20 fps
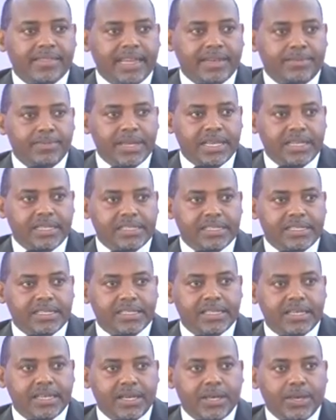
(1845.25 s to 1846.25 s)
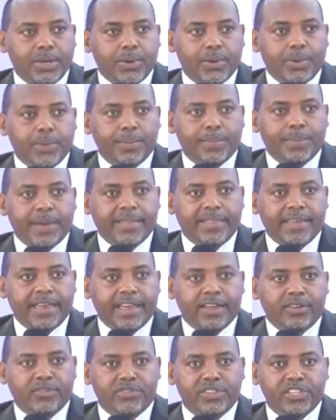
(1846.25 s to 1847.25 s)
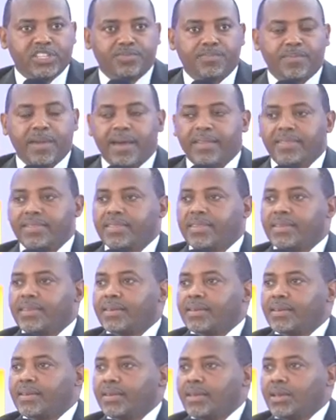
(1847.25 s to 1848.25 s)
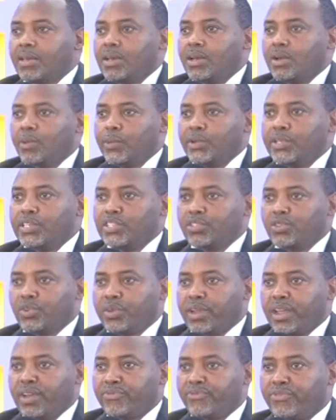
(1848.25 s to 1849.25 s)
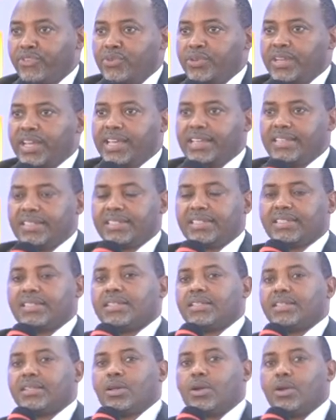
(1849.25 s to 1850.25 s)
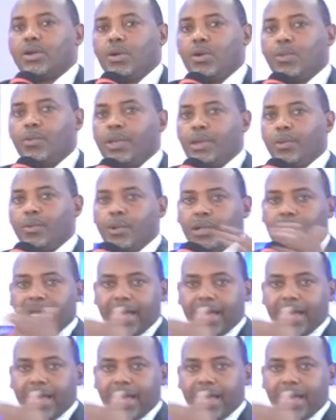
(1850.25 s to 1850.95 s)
That means by the end of this month, which is only a few days, we will